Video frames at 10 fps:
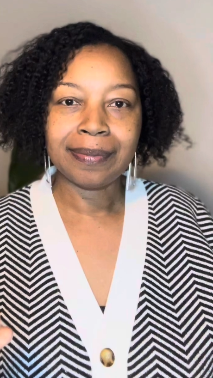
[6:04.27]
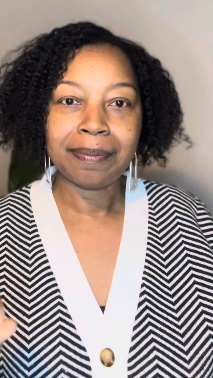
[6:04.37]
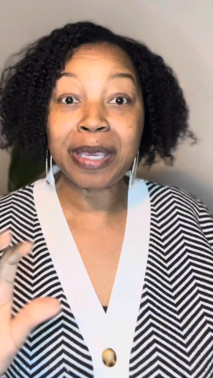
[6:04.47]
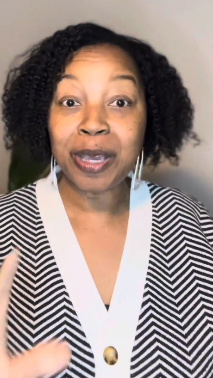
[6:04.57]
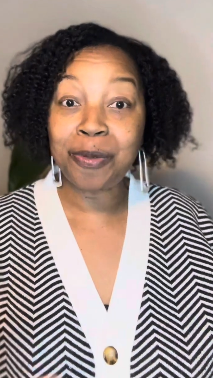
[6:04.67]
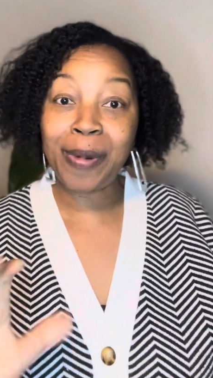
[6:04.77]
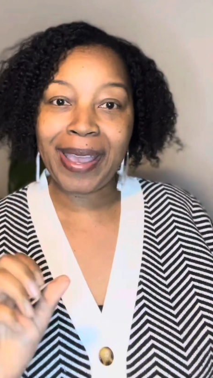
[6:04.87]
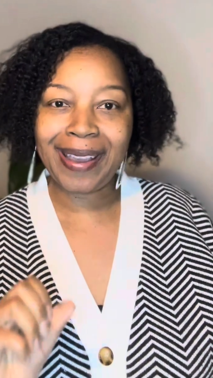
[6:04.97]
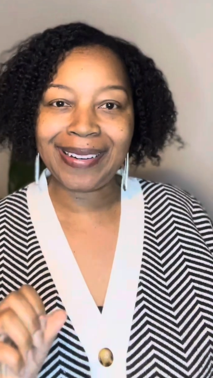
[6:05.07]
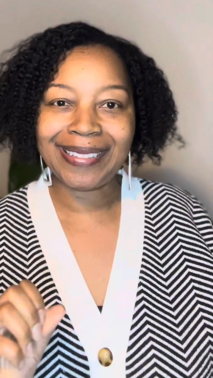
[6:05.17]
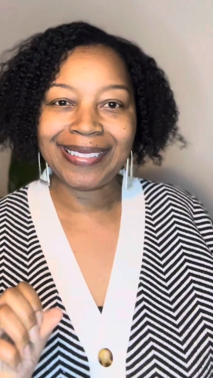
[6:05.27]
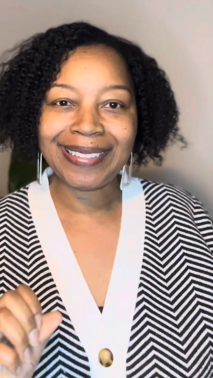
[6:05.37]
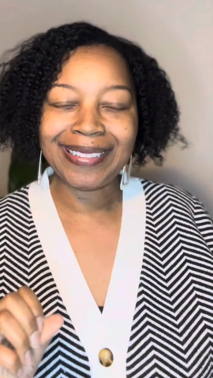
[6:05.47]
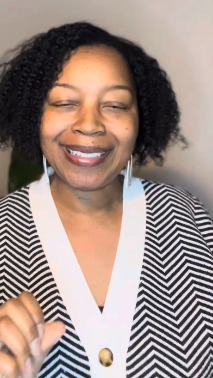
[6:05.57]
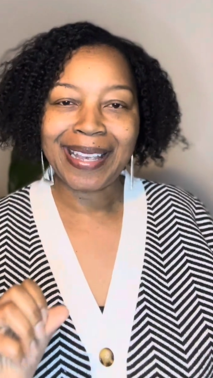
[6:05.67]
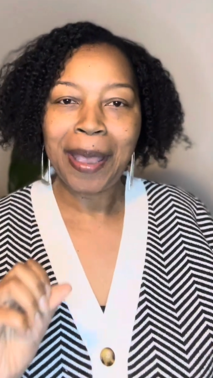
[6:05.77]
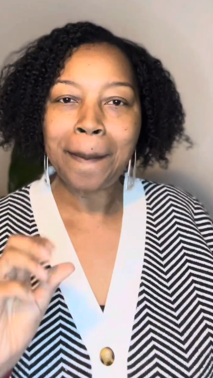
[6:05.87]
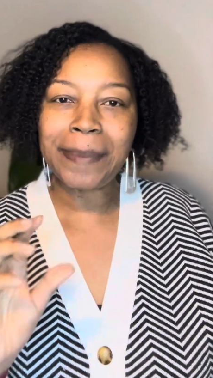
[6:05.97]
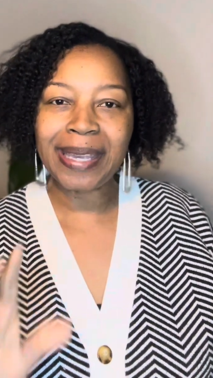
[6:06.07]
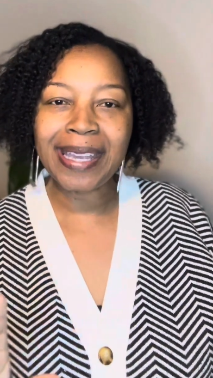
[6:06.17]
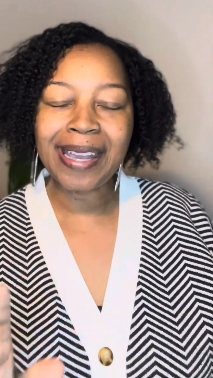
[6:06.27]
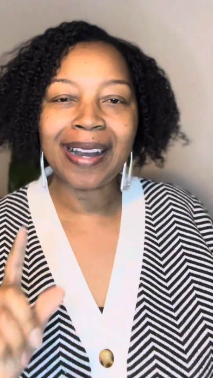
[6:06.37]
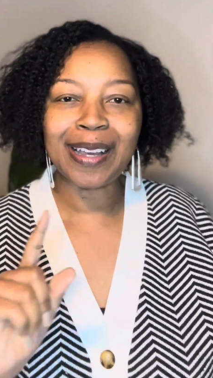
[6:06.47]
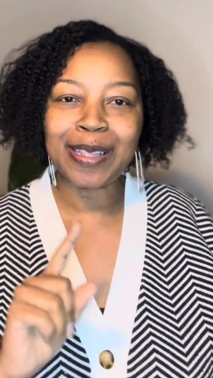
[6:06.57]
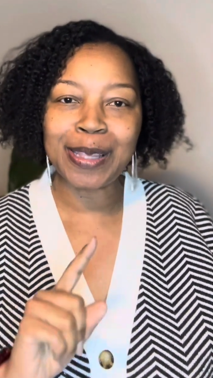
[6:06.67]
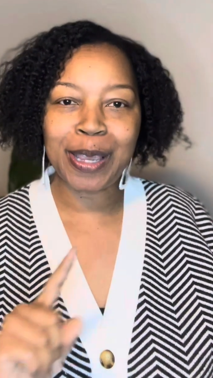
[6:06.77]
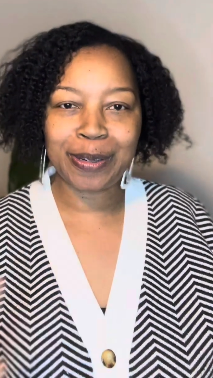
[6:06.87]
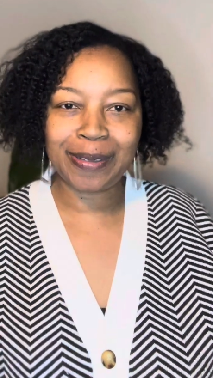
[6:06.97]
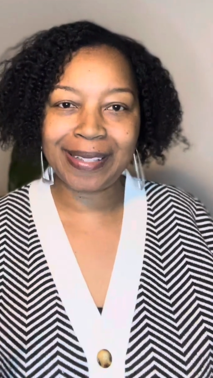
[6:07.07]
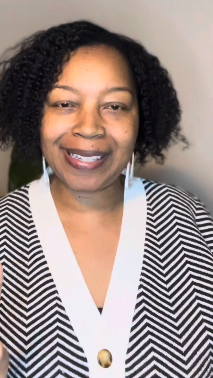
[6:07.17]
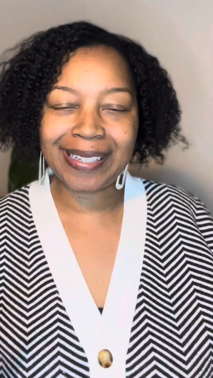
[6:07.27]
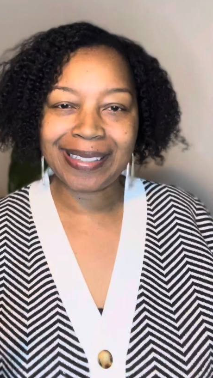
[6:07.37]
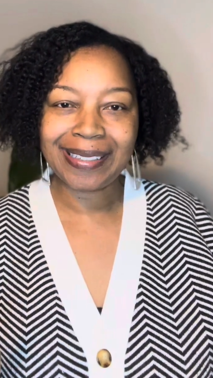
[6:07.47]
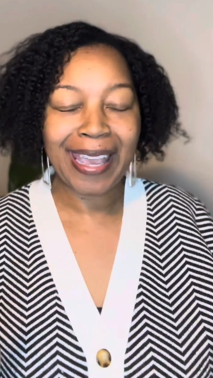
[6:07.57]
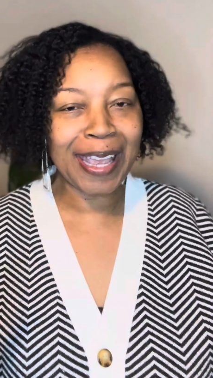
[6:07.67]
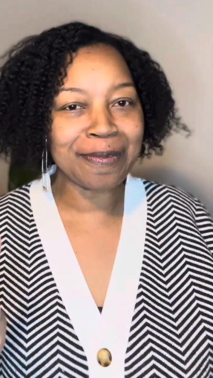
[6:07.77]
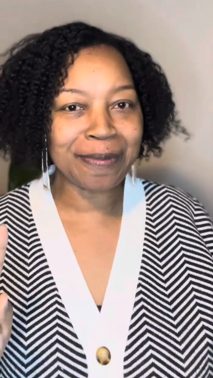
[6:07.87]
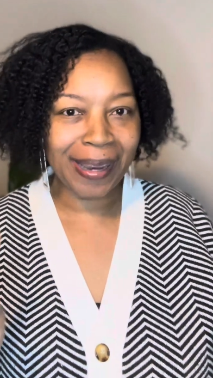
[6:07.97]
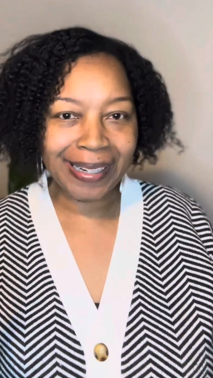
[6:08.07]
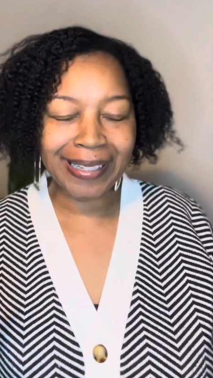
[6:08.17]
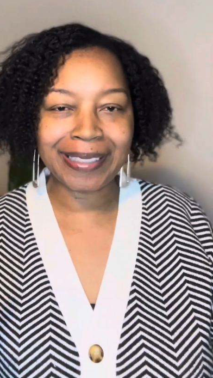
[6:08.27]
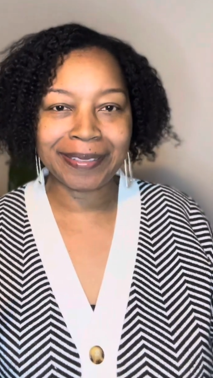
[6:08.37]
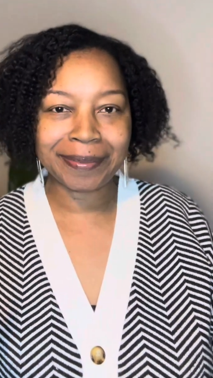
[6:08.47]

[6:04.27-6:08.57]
Be aware. Be alert and ready.